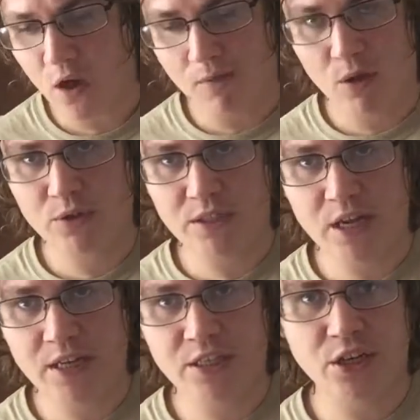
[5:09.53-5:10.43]
call it
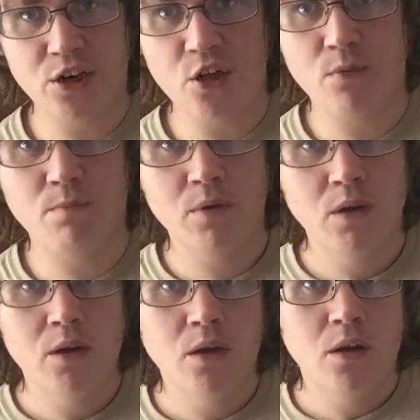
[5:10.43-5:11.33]
multi-staging and another
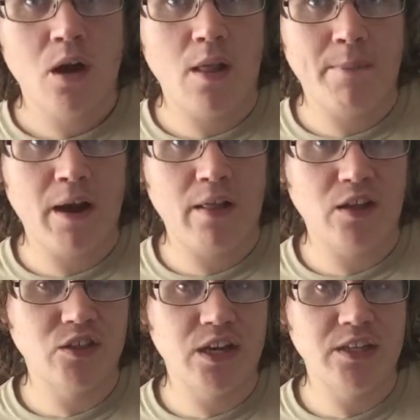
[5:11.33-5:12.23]
call it
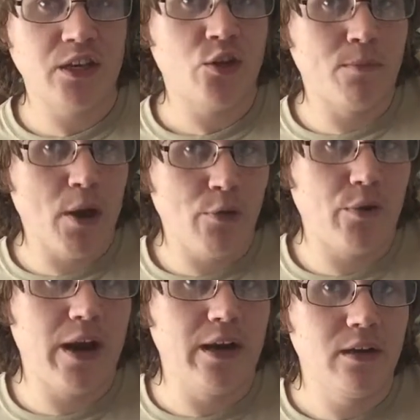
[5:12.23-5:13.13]
parallel staging, they're both
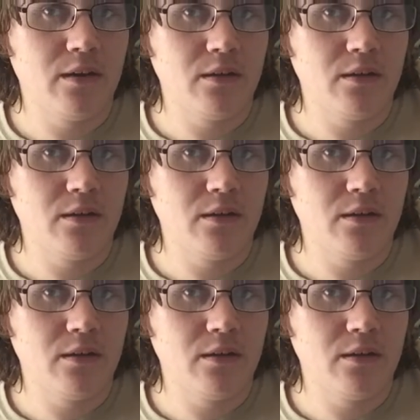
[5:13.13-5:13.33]
right.